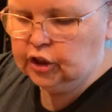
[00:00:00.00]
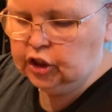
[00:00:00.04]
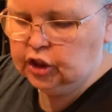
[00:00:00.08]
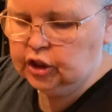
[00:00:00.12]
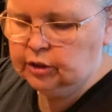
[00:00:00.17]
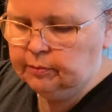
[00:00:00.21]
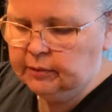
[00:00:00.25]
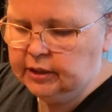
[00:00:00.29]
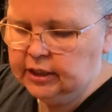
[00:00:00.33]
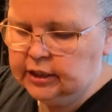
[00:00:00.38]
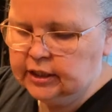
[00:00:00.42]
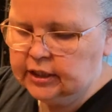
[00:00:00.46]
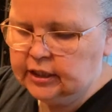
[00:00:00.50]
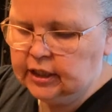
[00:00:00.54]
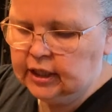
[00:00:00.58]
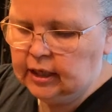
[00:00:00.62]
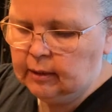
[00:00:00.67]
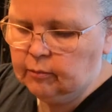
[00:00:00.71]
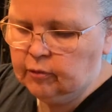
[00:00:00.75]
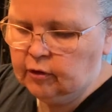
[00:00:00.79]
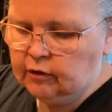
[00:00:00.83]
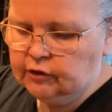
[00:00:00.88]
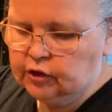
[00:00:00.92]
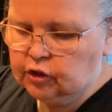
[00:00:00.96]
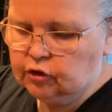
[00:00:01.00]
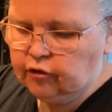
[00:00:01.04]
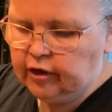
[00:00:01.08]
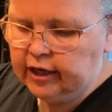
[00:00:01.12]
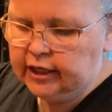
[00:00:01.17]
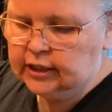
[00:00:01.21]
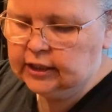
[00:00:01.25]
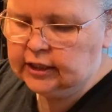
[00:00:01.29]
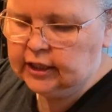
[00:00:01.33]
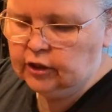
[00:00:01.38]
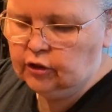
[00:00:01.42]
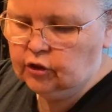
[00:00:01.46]
just means the number of
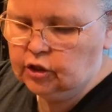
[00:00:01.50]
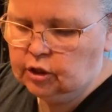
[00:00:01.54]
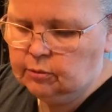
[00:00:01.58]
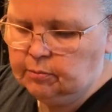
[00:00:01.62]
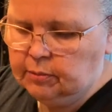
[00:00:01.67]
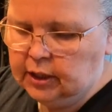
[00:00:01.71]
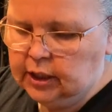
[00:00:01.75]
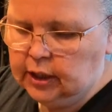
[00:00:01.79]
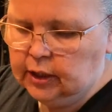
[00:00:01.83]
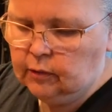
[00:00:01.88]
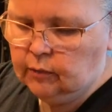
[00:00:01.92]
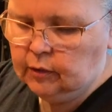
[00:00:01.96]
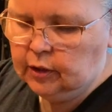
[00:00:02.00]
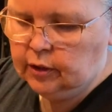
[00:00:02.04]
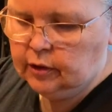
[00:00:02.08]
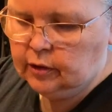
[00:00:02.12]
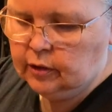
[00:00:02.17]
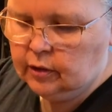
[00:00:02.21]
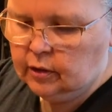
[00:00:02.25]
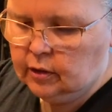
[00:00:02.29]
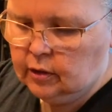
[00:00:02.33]
strands that you're spinning with.